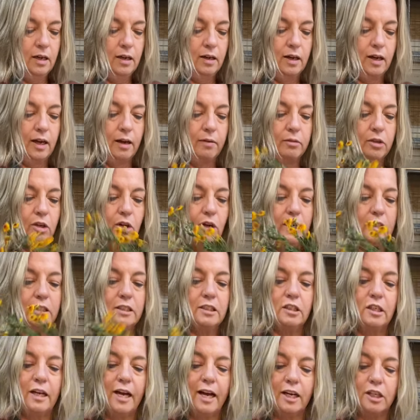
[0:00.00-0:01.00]
I'm going
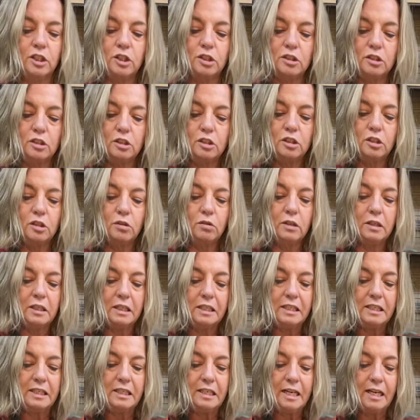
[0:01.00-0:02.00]
to actually do it
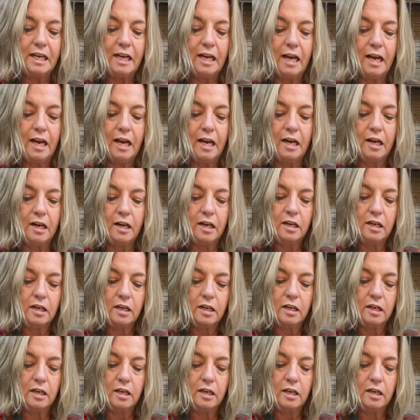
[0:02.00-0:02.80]
again.